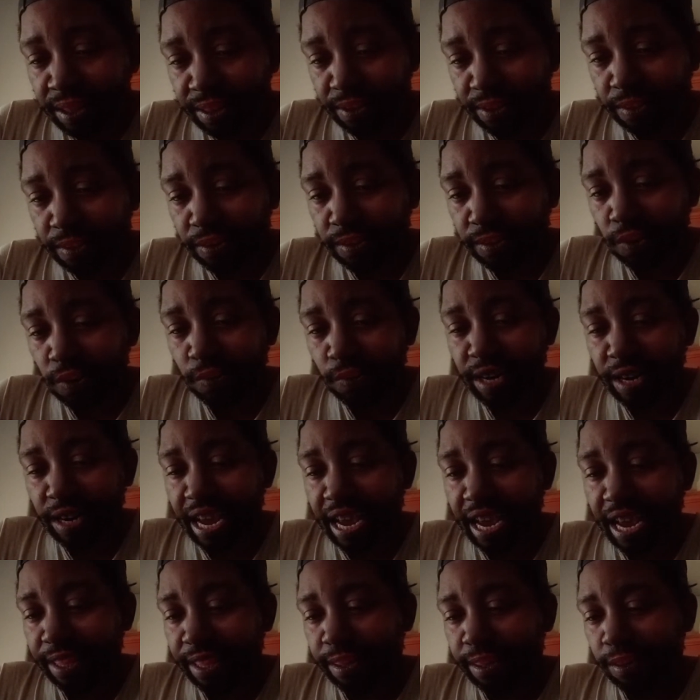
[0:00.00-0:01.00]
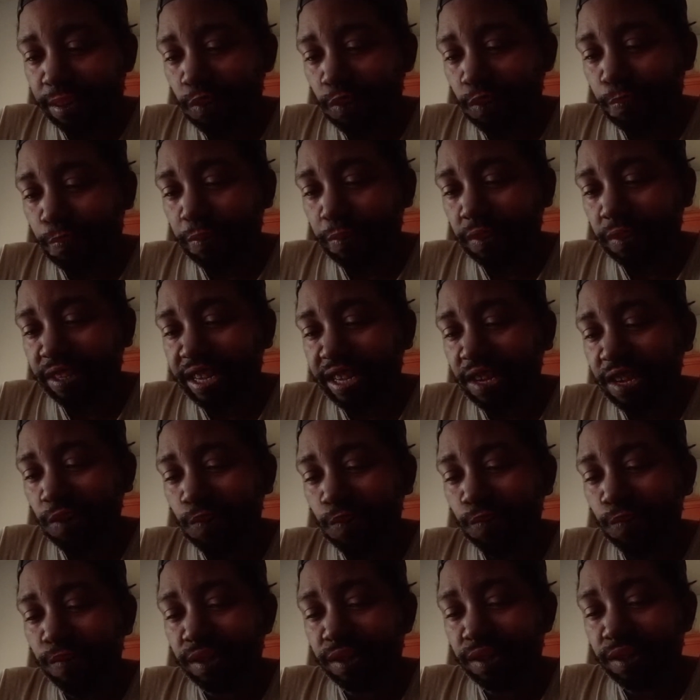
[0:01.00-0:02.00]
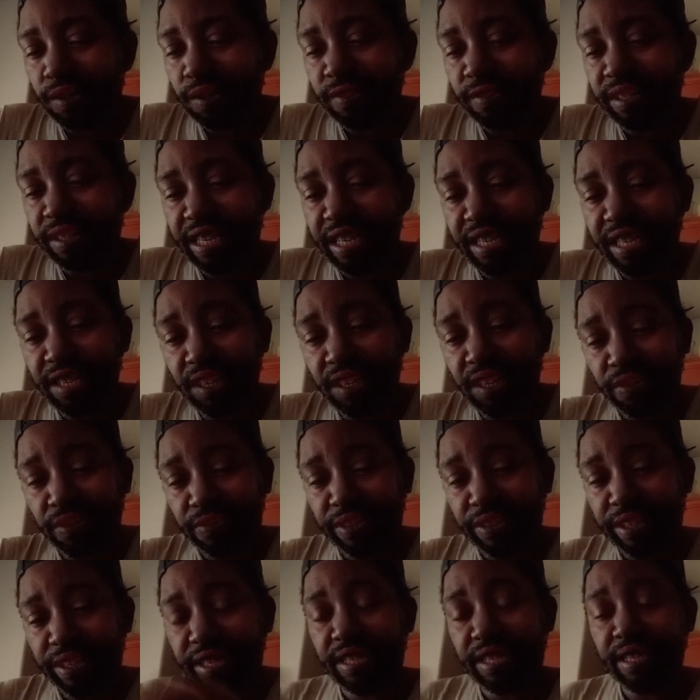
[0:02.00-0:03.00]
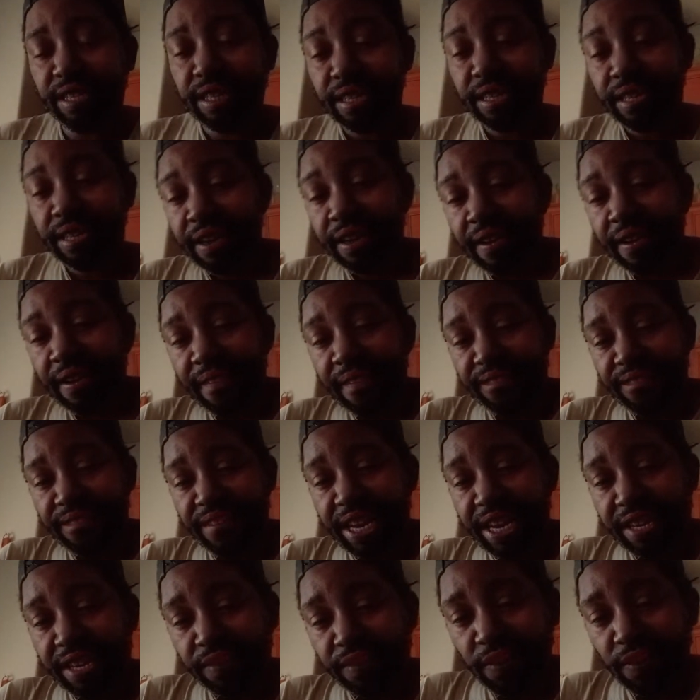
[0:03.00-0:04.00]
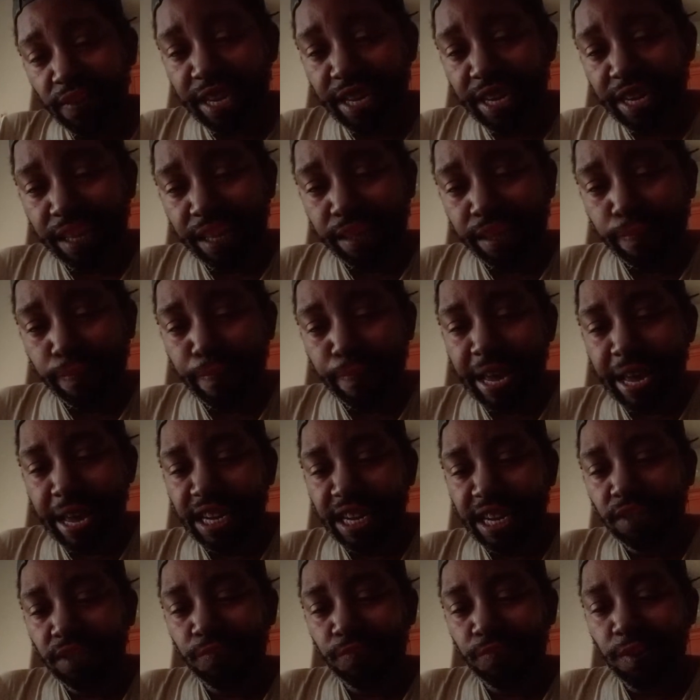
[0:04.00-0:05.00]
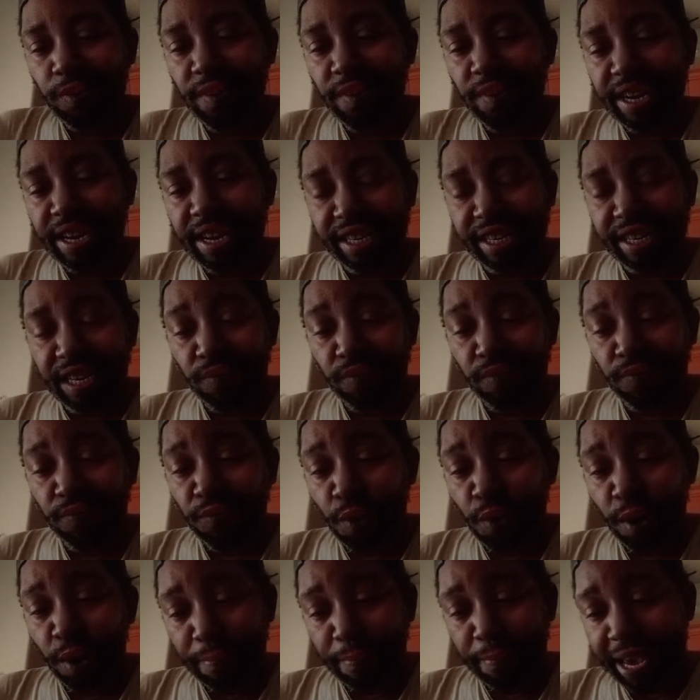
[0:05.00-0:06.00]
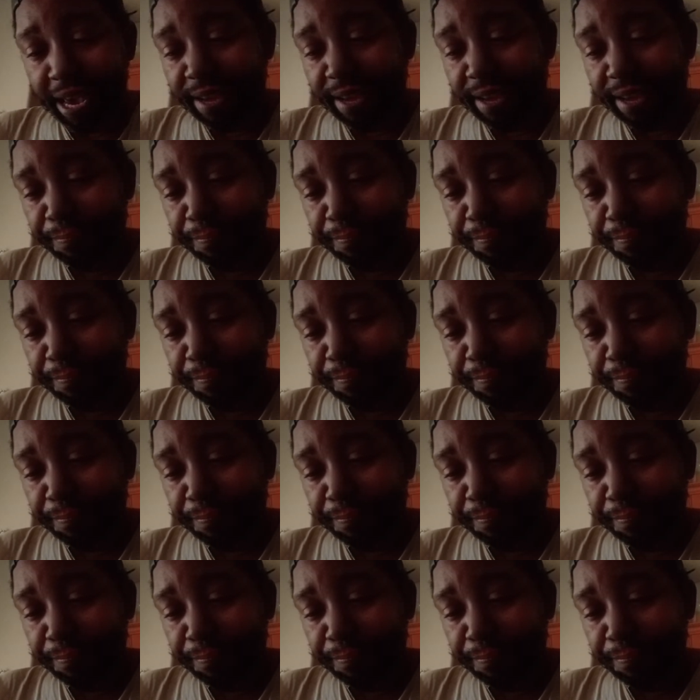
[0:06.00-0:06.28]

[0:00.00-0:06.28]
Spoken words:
They're known as Super Q 1300, featuring a Spanish variety format.